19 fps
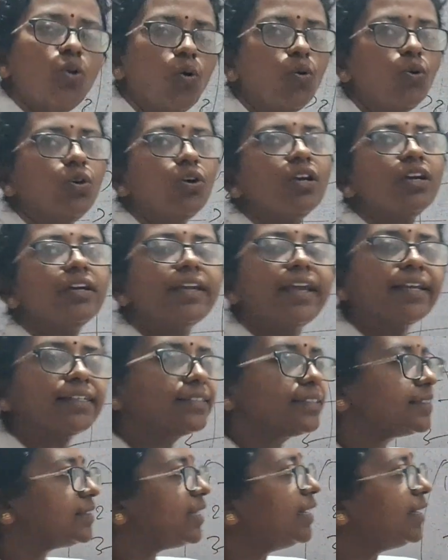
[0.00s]
No.
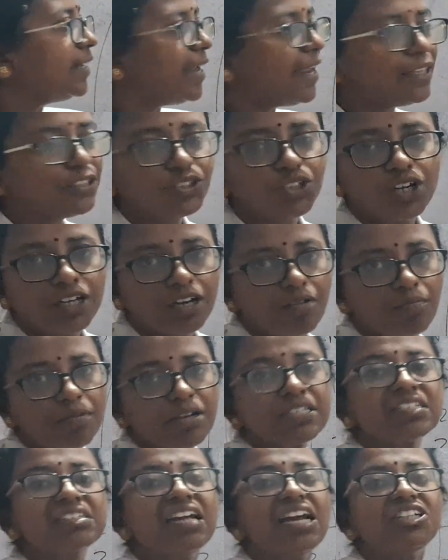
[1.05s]
X is a natural
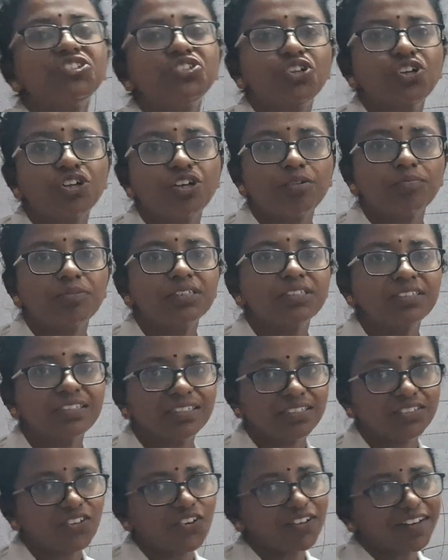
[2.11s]
numbers. Natural numbers
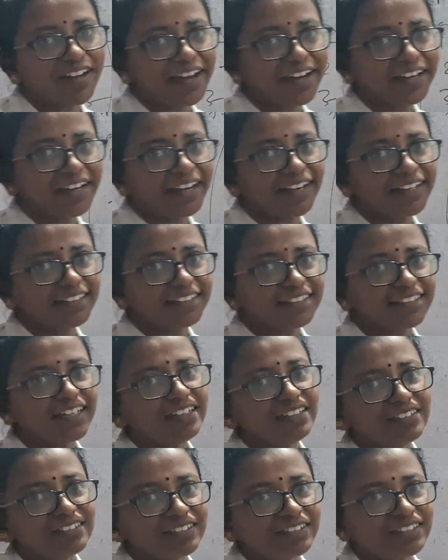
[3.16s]
does not contains
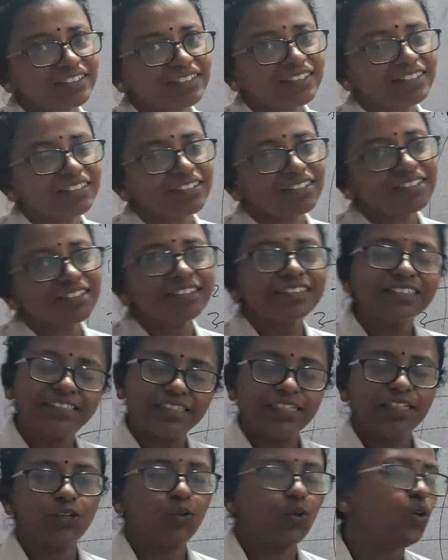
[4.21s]
the
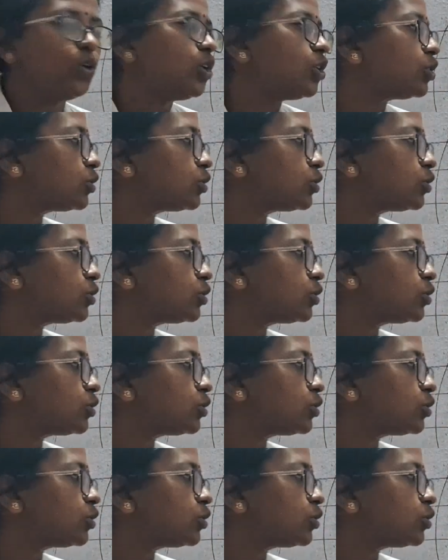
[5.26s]
0.